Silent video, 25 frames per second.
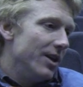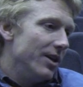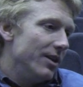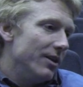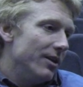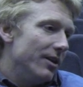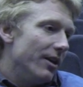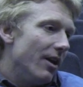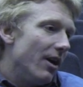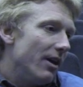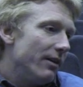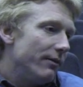
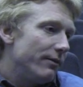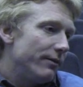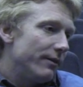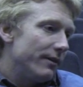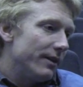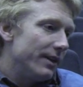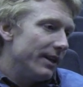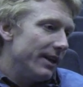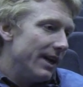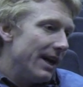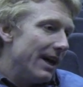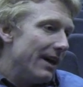Life
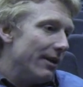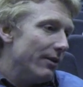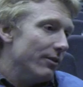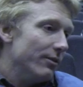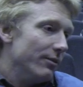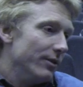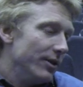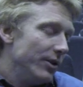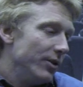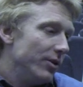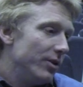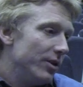
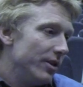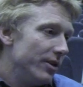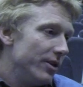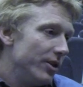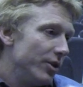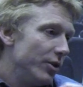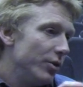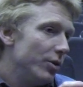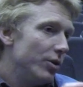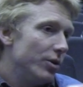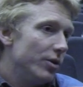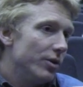now, you
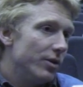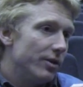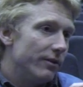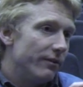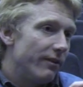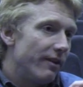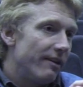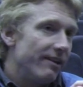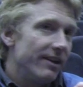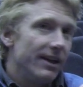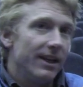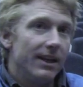could
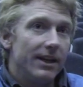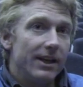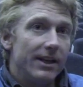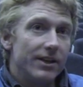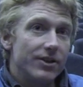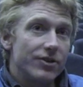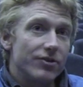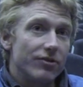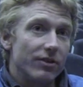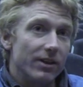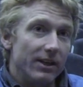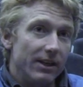very
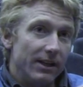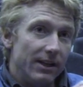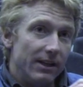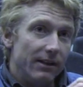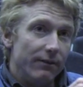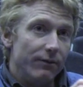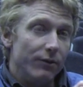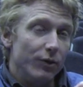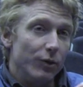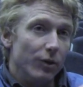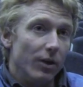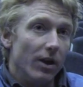literally
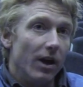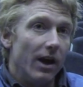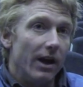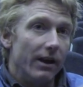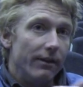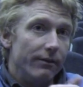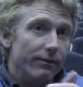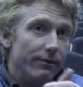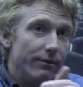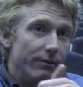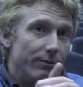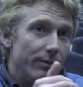live your
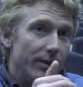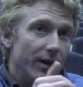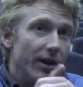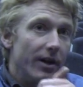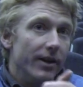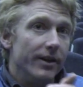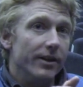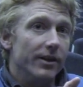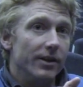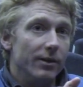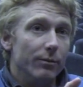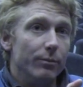life
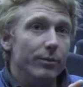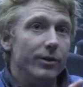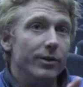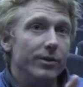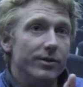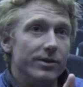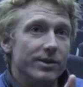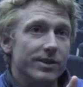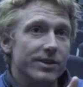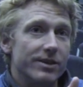behind a computer